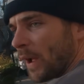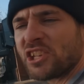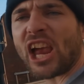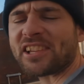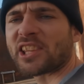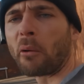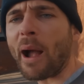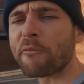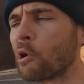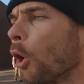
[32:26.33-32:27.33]
Winchester,
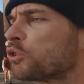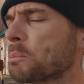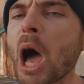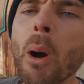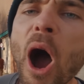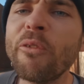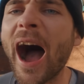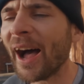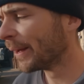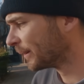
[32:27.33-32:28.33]
wait for it all to blow
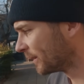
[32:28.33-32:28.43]
over.